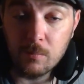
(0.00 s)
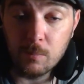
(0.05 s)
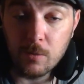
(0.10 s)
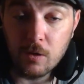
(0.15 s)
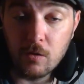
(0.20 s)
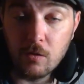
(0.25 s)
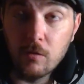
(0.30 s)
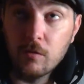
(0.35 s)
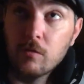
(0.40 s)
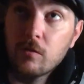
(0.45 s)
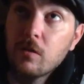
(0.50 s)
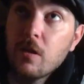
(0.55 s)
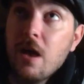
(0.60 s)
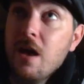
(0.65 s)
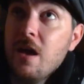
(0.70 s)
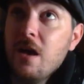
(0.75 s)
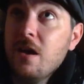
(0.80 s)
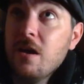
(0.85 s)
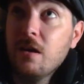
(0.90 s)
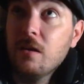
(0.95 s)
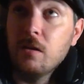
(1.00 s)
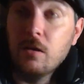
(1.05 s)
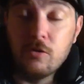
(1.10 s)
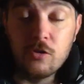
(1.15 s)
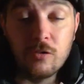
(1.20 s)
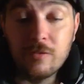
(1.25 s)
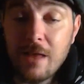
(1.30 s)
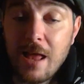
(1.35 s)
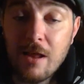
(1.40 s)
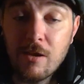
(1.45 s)
Because it
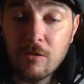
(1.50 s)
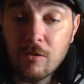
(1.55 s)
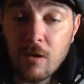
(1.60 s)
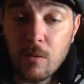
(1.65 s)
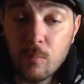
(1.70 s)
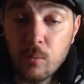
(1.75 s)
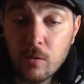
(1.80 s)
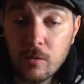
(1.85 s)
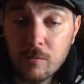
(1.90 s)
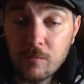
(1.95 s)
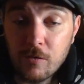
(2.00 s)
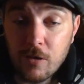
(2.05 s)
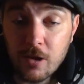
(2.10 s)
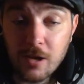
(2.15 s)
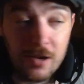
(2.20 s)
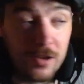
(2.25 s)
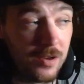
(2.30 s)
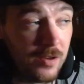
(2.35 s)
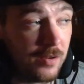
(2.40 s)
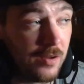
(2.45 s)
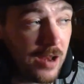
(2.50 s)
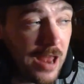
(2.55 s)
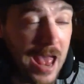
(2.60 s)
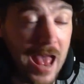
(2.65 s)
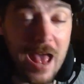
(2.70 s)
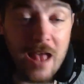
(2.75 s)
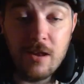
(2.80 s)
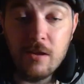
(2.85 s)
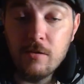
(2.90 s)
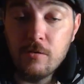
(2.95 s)
just ends up with fucking
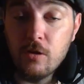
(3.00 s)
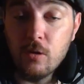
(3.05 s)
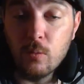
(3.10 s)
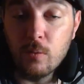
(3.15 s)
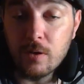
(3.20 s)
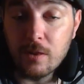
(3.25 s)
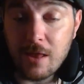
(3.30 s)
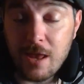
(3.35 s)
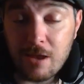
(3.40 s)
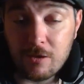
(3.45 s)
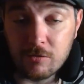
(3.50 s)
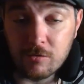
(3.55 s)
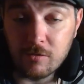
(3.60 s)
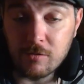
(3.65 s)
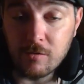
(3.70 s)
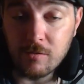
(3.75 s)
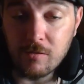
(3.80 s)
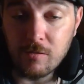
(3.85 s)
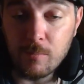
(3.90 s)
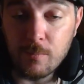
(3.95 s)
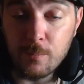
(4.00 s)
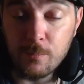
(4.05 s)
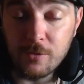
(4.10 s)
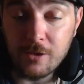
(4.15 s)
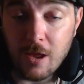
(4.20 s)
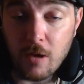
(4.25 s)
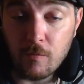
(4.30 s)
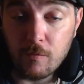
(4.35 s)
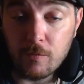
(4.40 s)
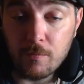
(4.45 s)
Ed doing the exorcism
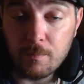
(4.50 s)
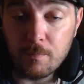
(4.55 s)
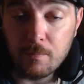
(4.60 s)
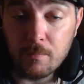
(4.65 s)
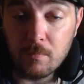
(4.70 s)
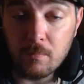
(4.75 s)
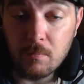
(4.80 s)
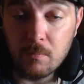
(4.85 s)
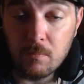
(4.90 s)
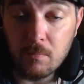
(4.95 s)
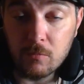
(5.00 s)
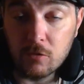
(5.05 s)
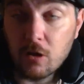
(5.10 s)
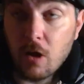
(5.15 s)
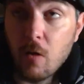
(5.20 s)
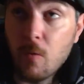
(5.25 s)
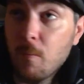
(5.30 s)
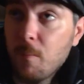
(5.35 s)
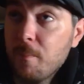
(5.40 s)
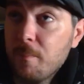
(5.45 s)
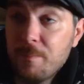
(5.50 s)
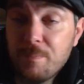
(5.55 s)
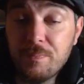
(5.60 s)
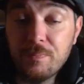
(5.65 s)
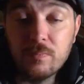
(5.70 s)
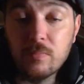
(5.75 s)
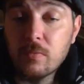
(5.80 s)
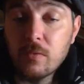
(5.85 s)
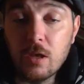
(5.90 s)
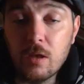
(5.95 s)
himself. So,
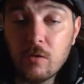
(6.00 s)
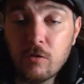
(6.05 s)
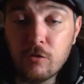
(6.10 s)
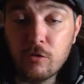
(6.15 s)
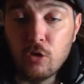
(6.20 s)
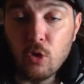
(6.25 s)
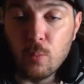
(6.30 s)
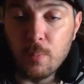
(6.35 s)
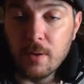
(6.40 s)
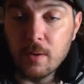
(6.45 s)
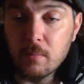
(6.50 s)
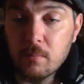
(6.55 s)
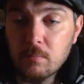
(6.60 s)
stupid.